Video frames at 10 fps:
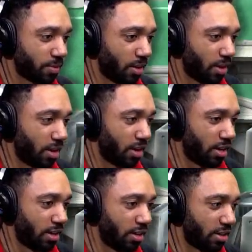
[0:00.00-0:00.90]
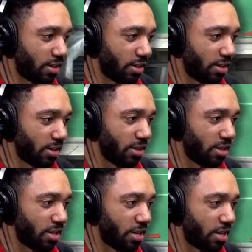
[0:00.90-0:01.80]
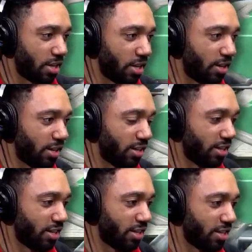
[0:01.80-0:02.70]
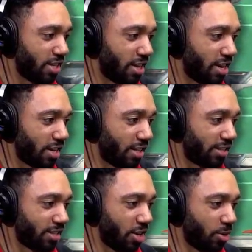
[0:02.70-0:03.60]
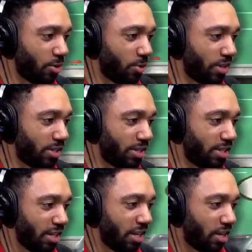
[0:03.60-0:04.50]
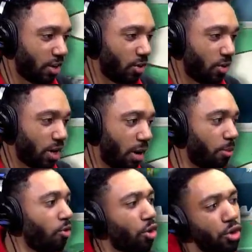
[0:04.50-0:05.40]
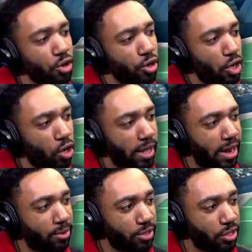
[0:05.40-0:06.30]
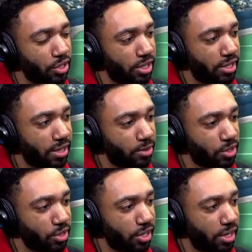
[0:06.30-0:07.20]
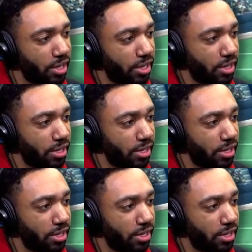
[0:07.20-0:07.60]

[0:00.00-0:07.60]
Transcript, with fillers: Uh-huh. Yeah. Yeah, let's go, Luigi. Oh, up. Oh, no, no, no, no. Okay, that was a good, that was a good hit.